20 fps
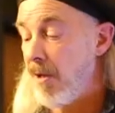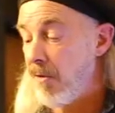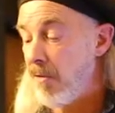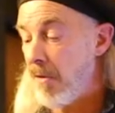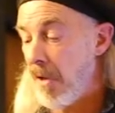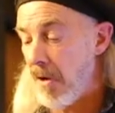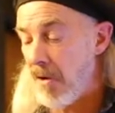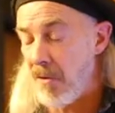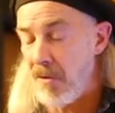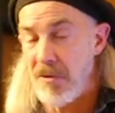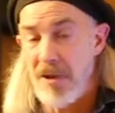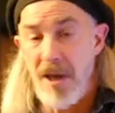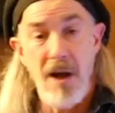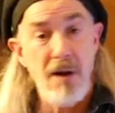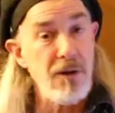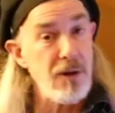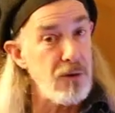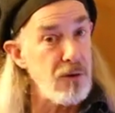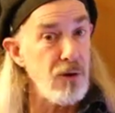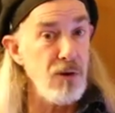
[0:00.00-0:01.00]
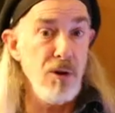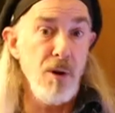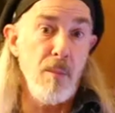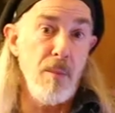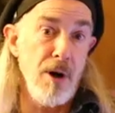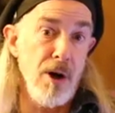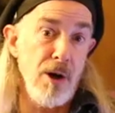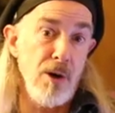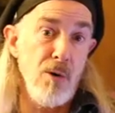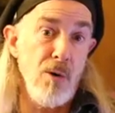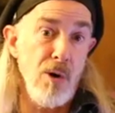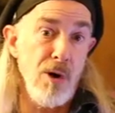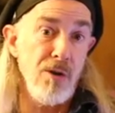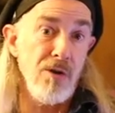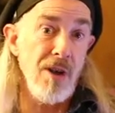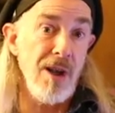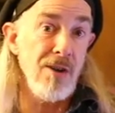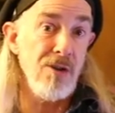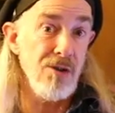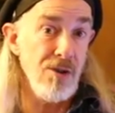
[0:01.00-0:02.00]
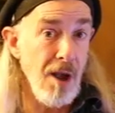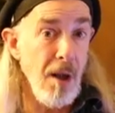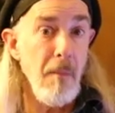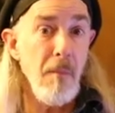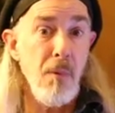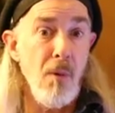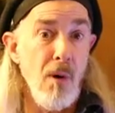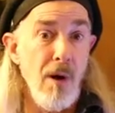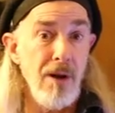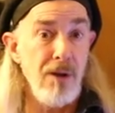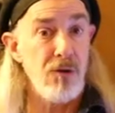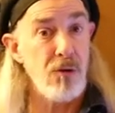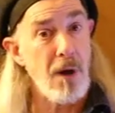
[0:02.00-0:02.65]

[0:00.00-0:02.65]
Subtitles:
knuckle down and learn the bar chords at some point.